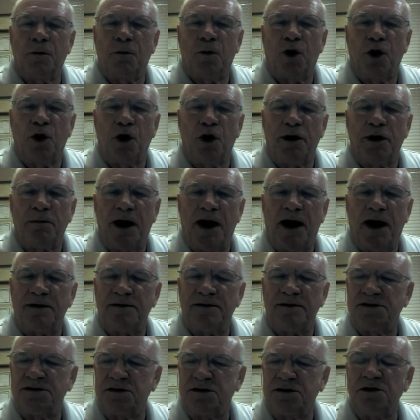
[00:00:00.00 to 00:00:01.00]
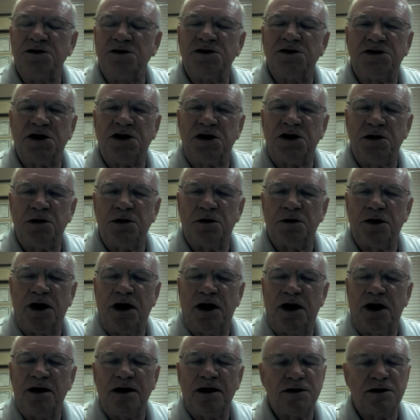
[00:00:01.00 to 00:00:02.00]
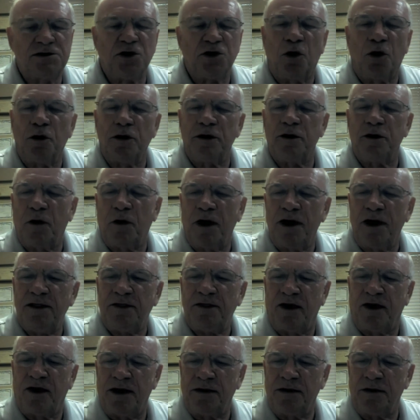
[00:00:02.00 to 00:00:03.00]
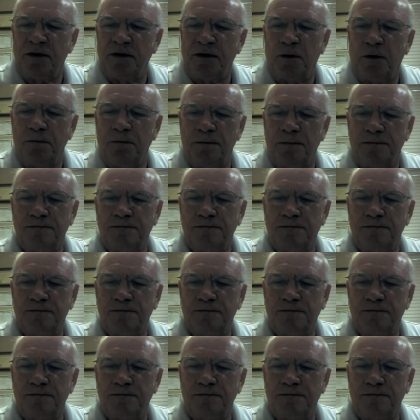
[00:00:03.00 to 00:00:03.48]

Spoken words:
morning, Matt. It's good to see you again, and it's going great, thank you.